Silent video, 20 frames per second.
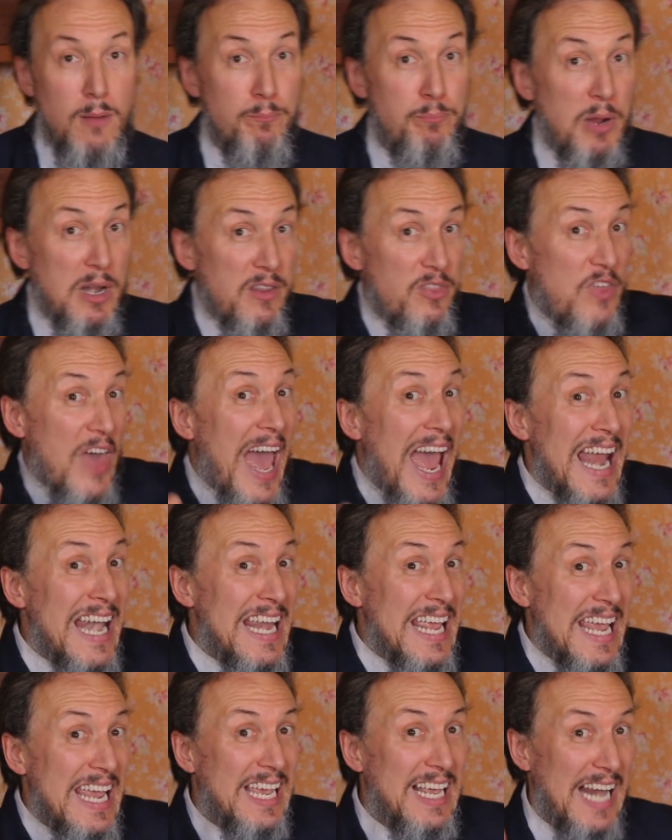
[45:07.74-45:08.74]
But
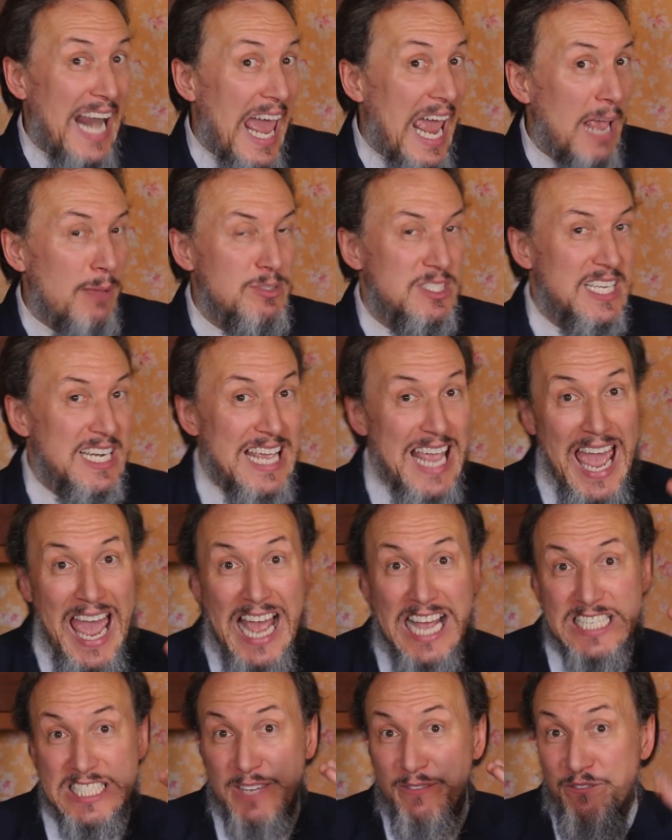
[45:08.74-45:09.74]
then he claims that he
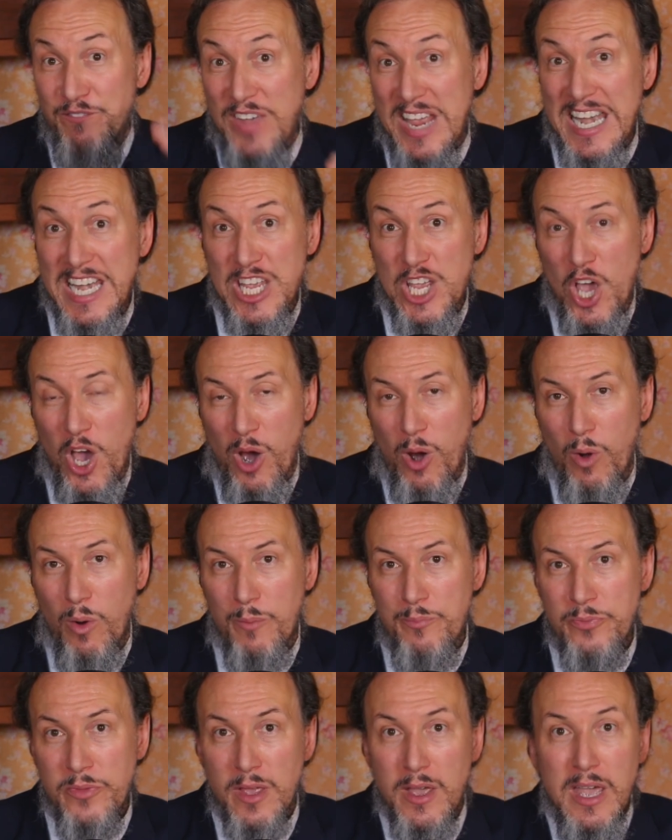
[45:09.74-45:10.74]
has a video